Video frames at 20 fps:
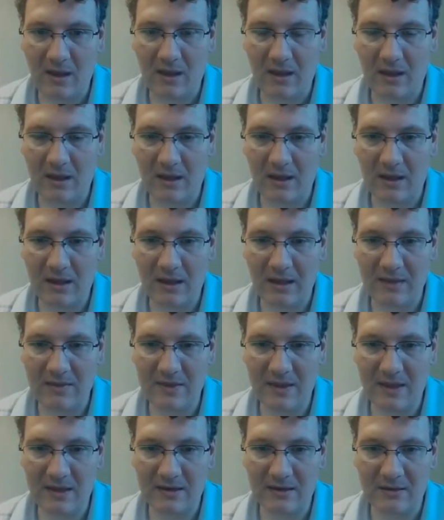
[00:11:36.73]

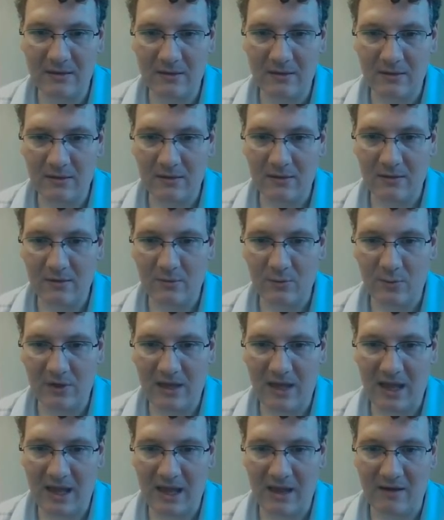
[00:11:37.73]
And then we
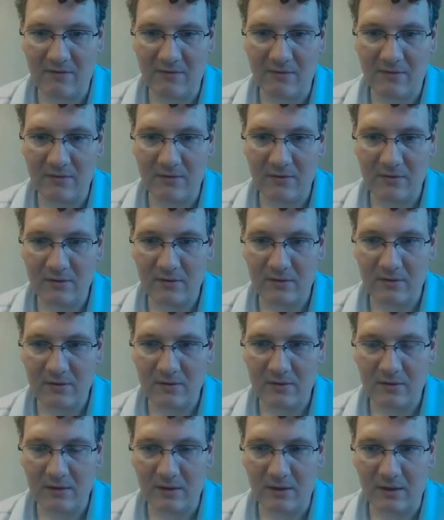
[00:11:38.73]
have
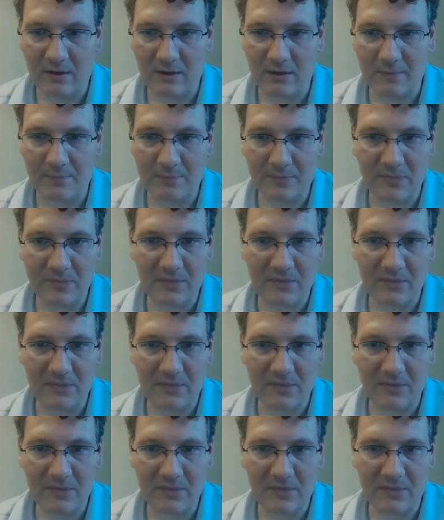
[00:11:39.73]
the